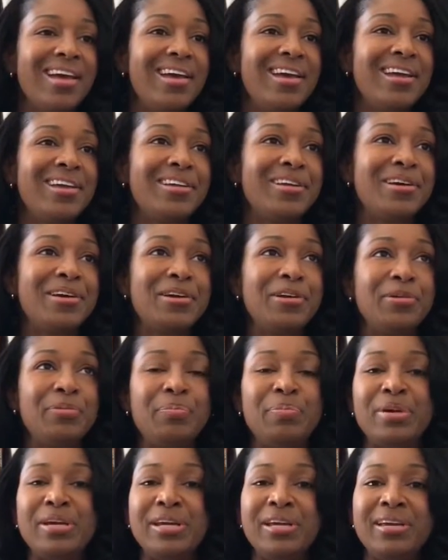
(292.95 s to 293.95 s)
It
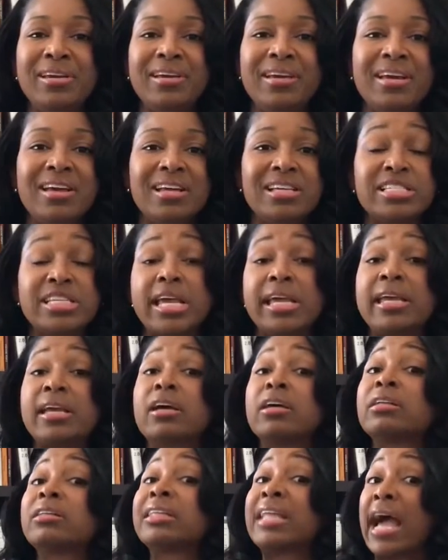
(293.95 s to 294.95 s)
could be taking
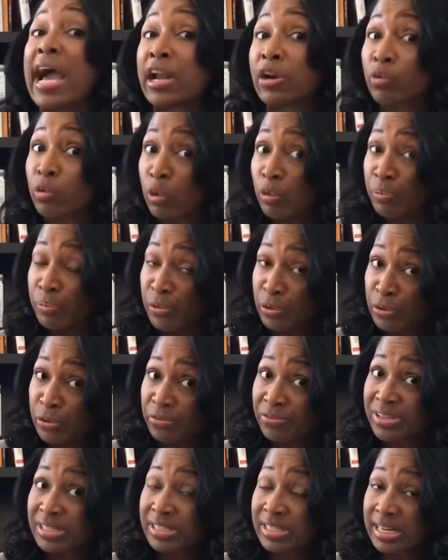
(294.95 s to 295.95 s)
a lateral
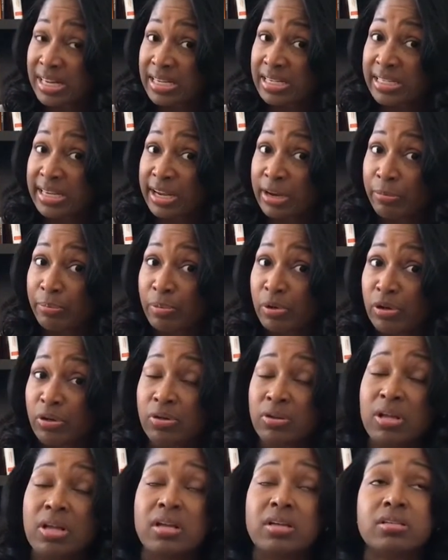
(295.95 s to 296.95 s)
move as an
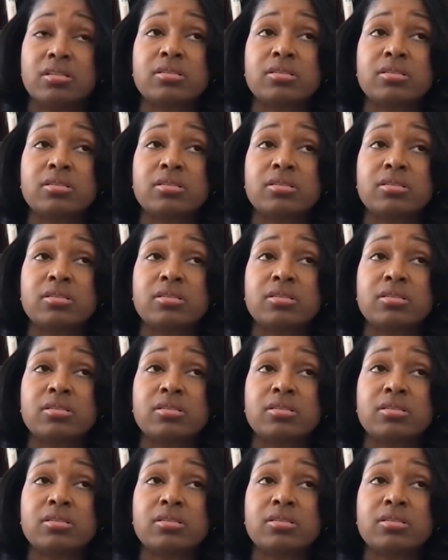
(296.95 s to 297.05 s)
example.